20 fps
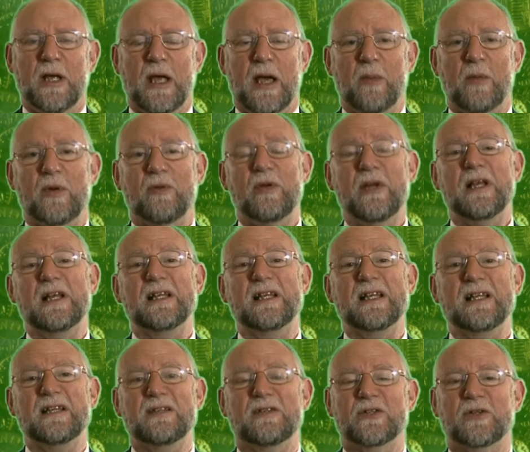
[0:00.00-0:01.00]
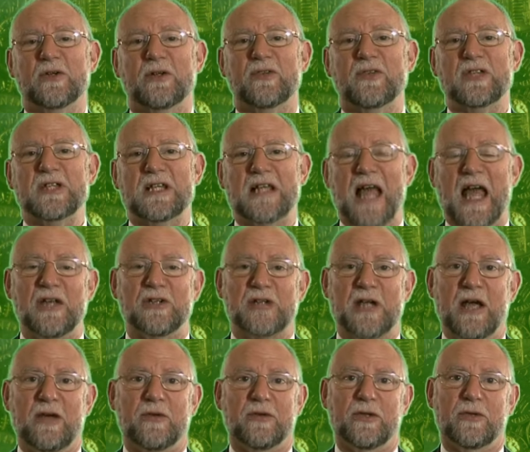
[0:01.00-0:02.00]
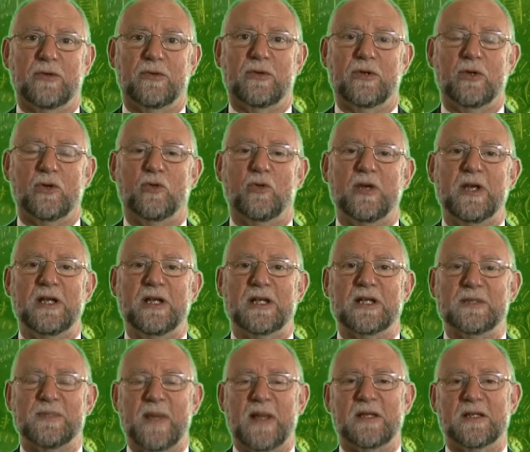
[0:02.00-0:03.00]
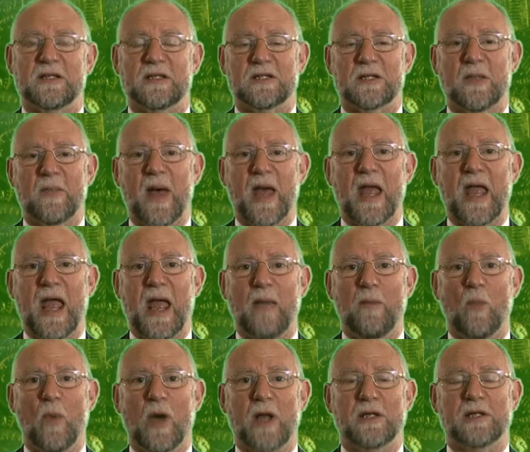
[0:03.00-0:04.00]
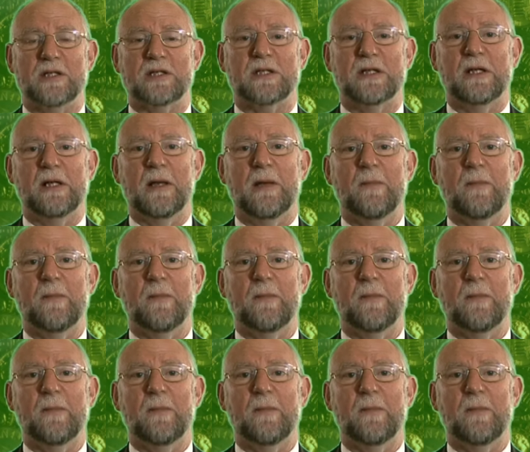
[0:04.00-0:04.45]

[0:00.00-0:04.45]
And we really did sort of slash out the green expenses, the mayhem ones.